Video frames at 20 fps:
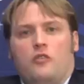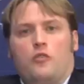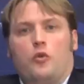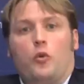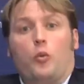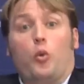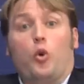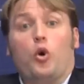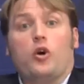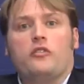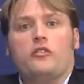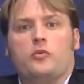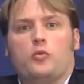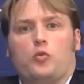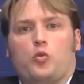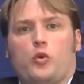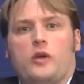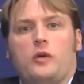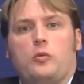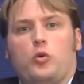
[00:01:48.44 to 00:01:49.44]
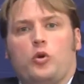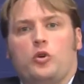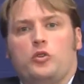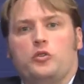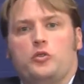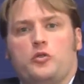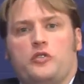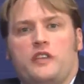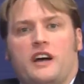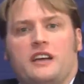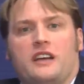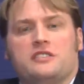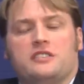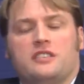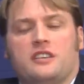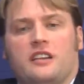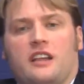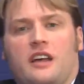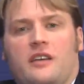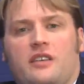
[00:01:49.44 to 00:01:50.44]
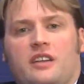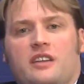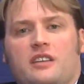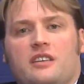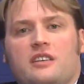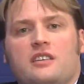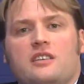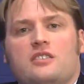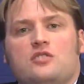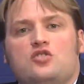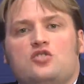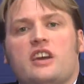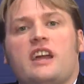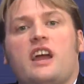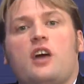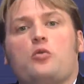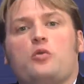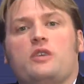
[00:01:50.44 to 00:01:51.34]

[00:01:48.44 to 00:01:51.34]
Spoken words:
For more from REITWorld 2011, check out